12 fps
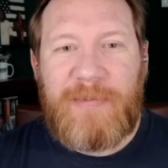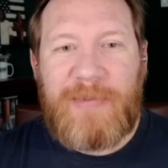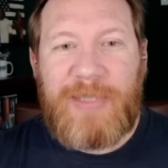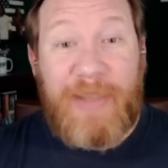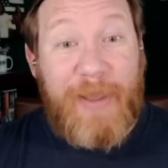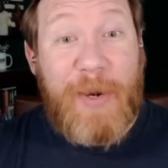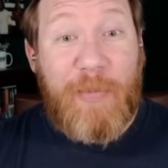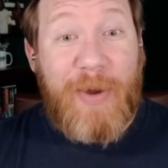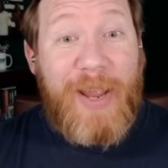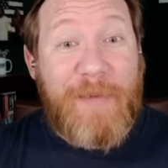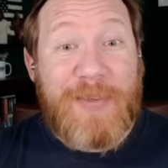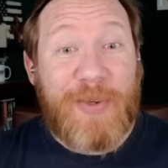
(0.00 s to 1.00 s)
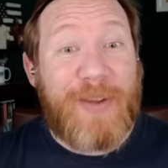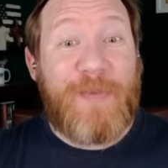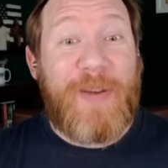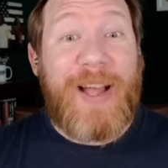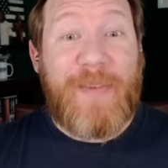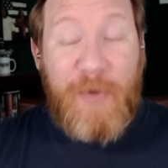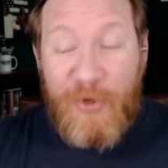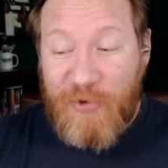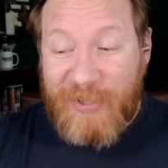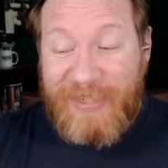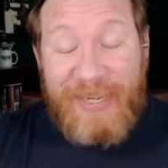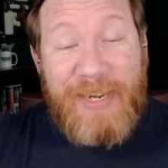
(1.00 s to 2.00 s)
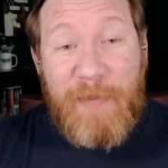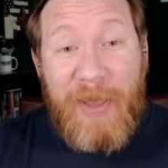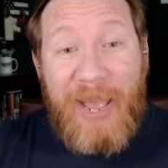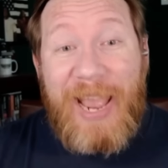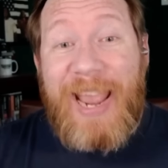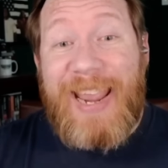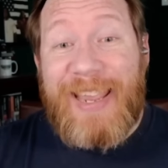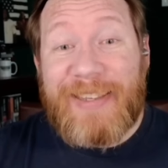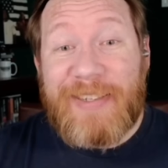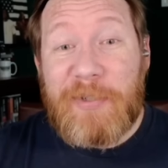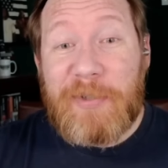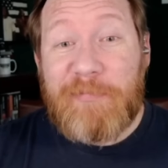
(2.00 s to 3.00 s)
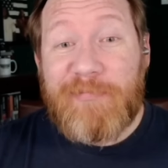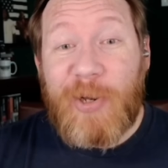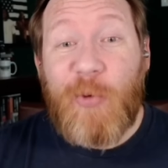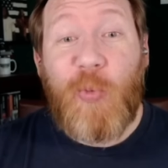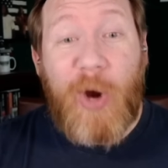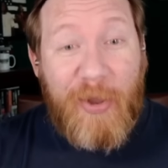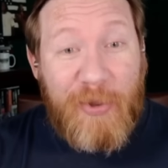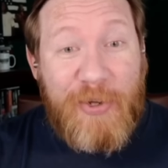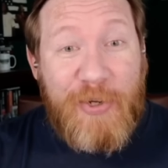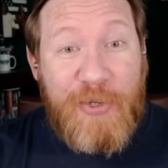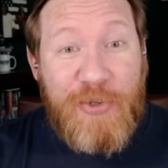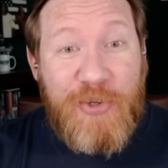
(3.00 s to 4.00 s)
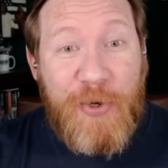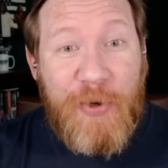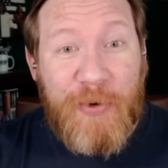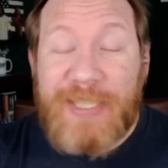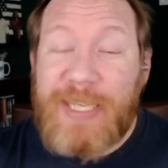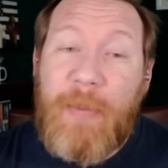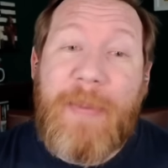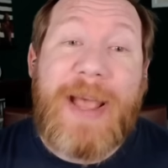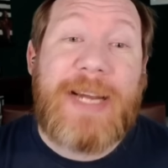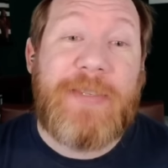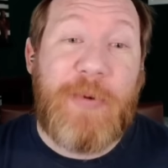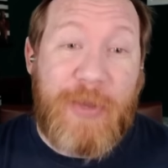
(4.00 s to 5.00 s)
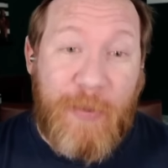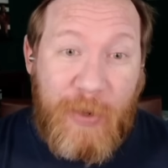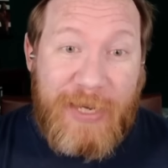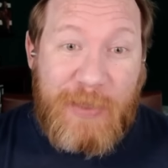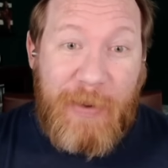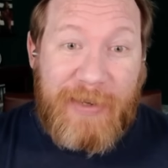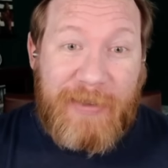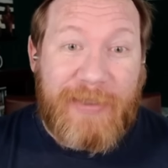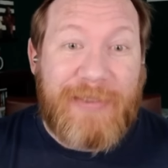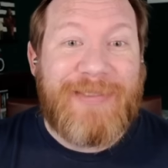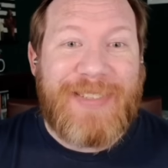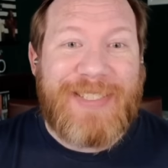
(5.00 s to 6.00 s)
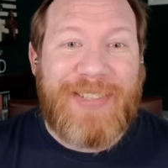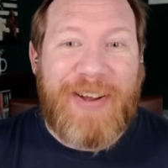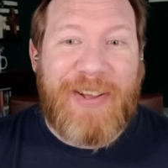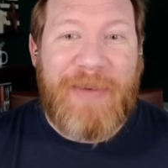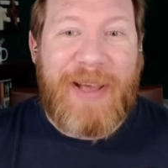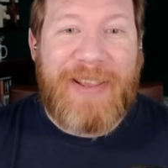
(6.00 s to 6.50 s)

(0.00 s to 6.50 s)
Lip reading: The Atlanta Braves are a 500 team, and Ronald Acuña Jr. is going to be back sooner than we expected. Let's talk about